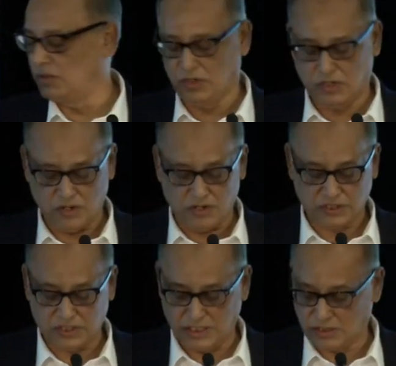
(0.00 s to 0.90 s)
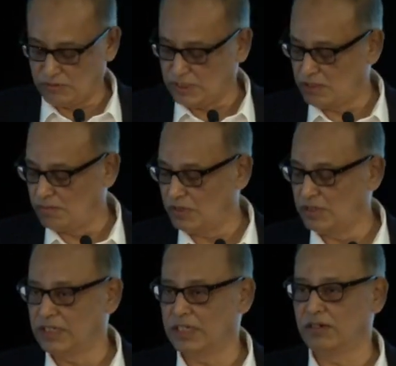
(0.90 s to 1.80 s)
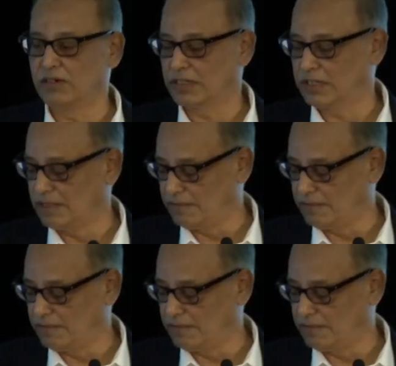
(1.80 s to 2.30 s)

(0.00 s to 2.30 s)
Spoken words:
total cost, including commodity cost.